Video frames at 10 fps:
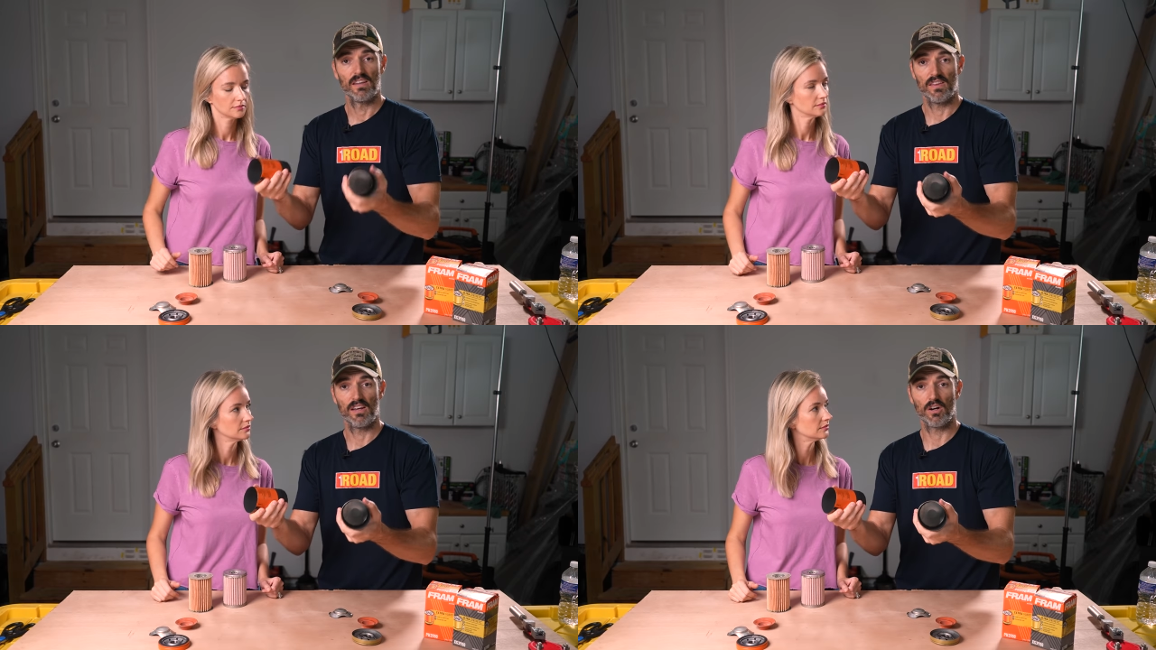
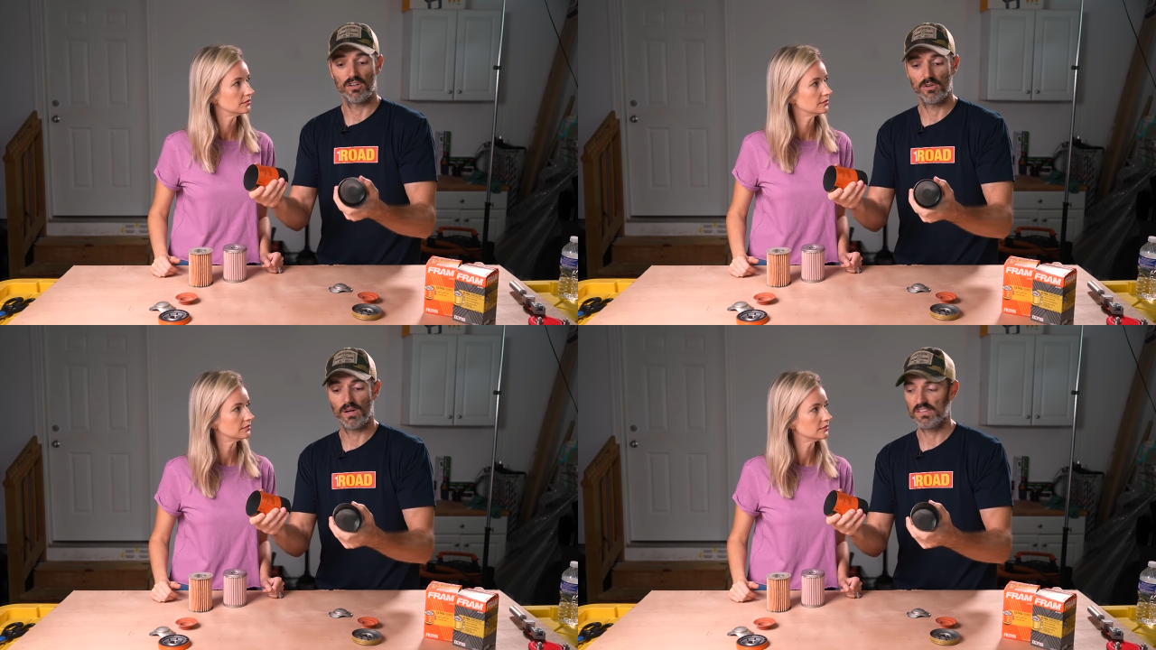Speaker 1: They are
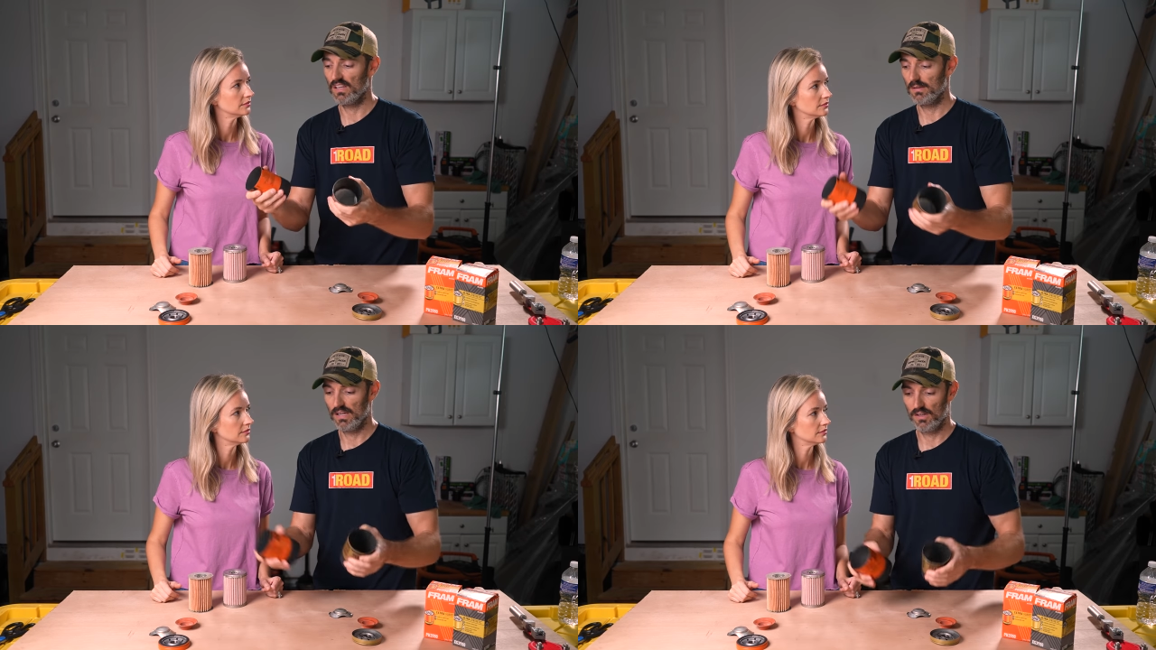
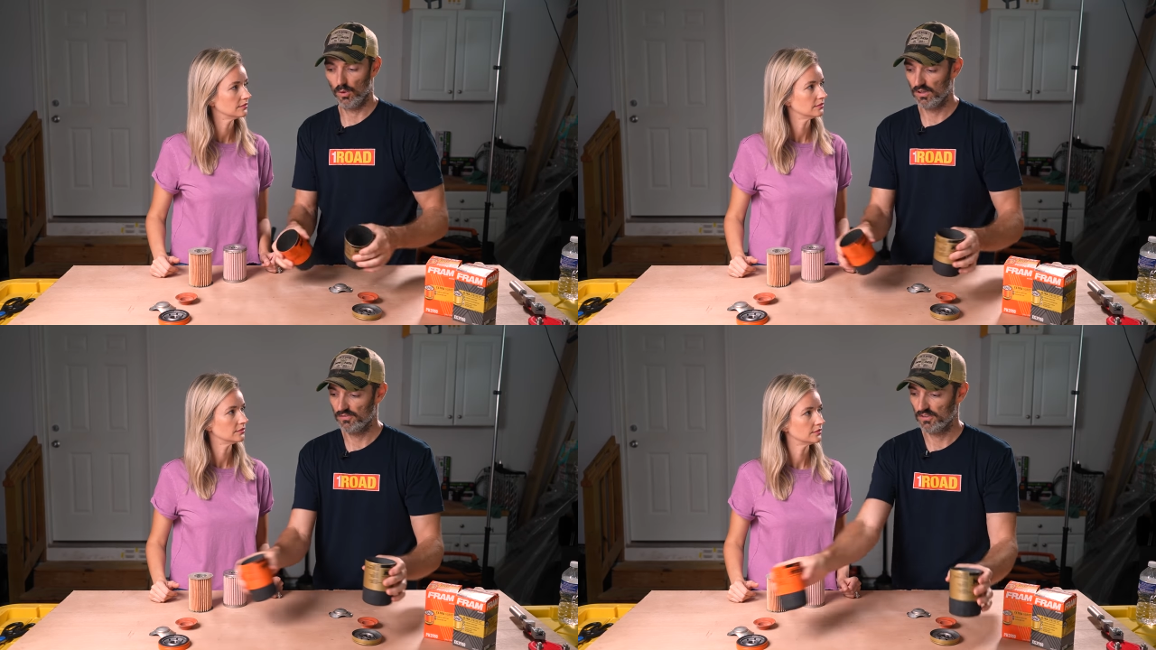USA-made
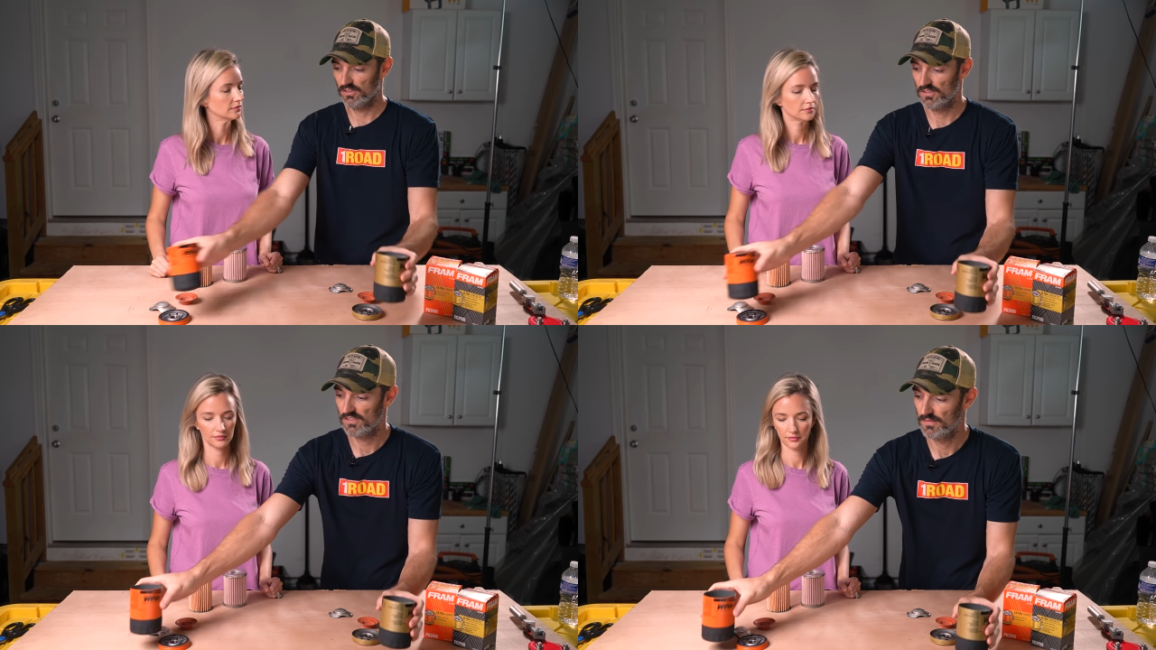oil
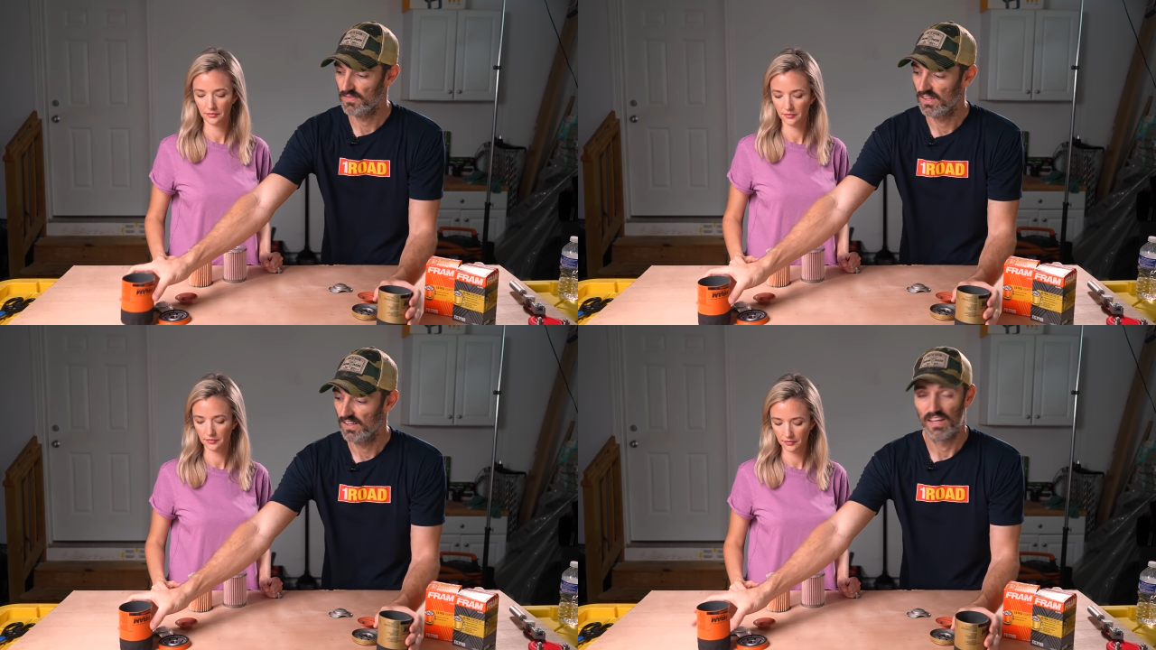filters,
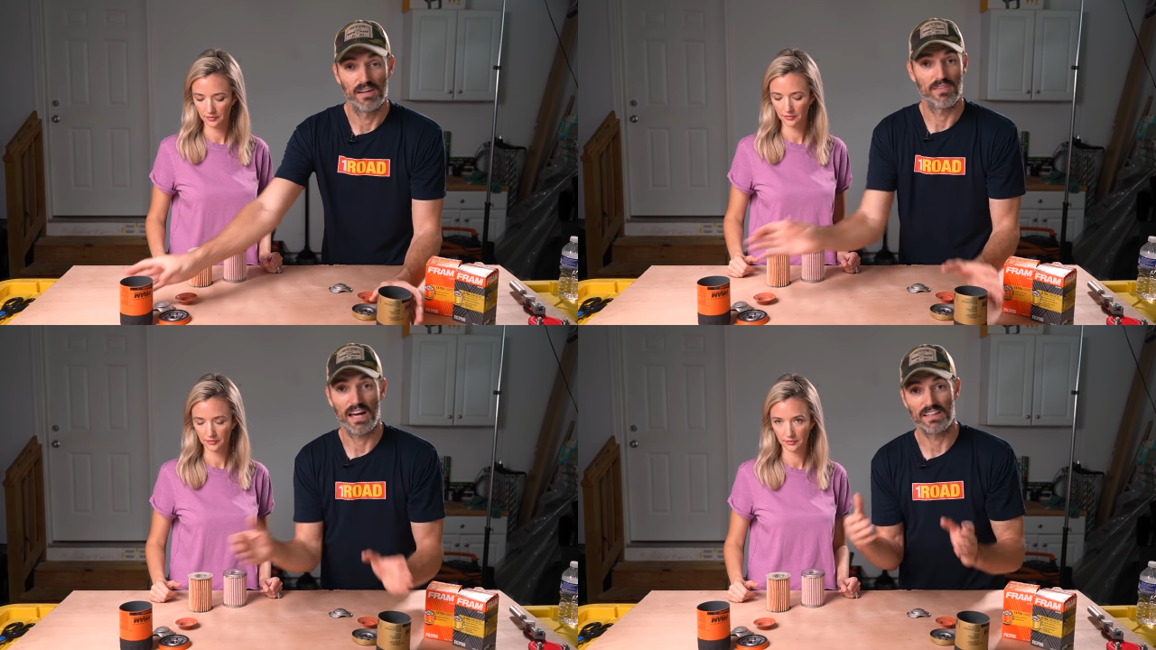
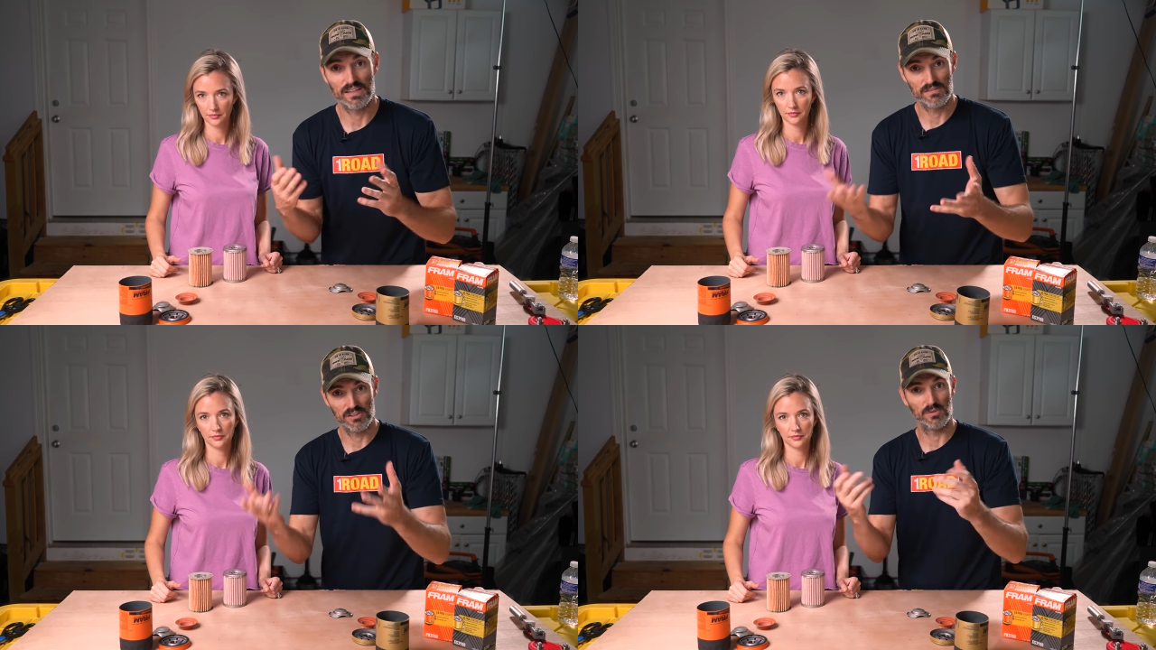if that
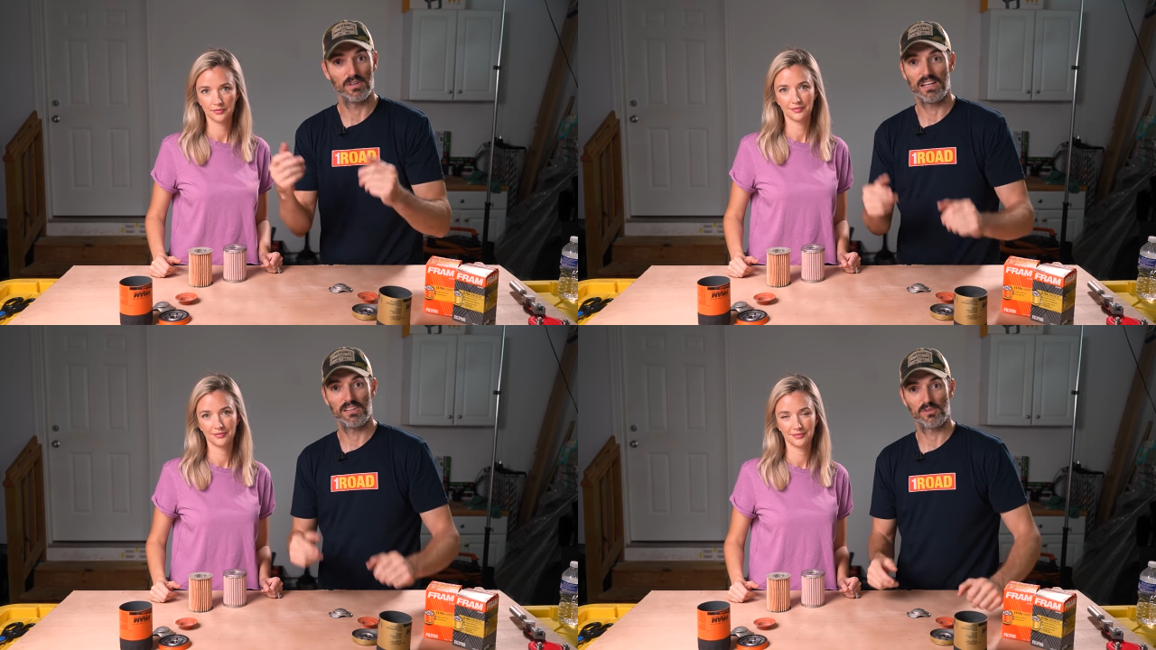gives you
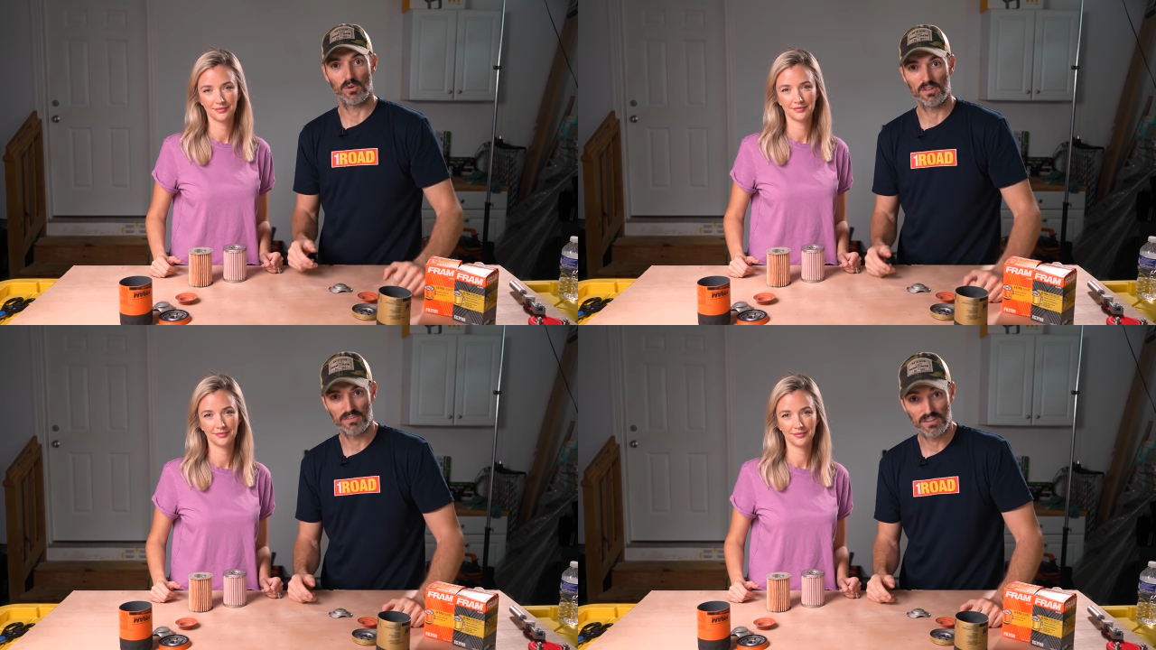any sort
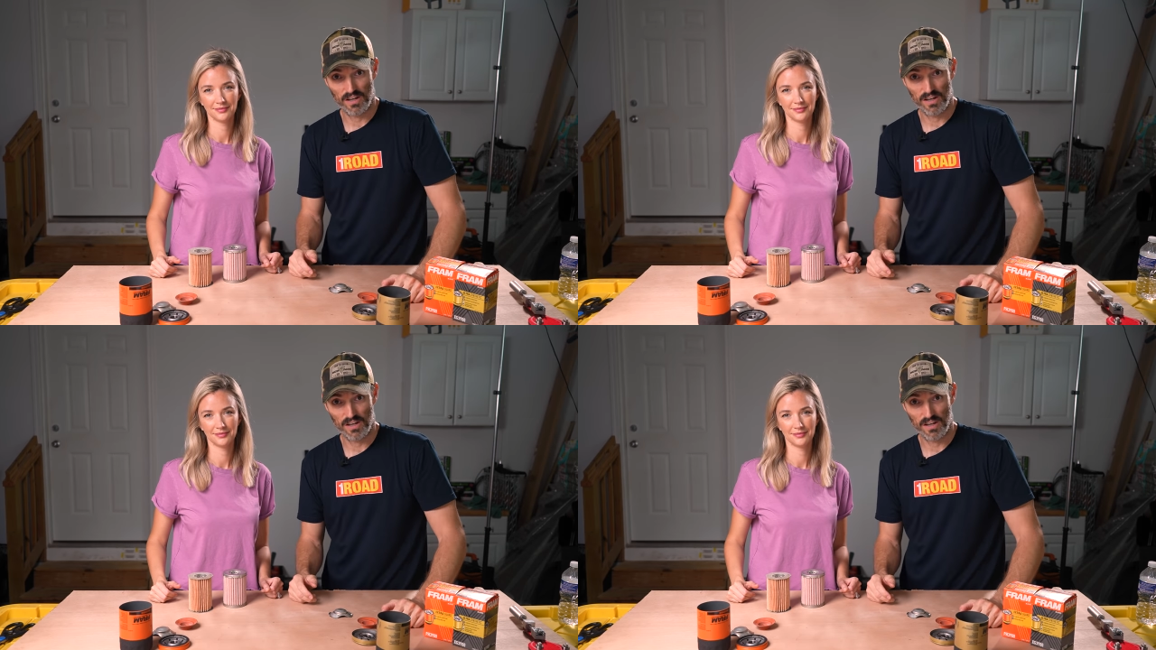of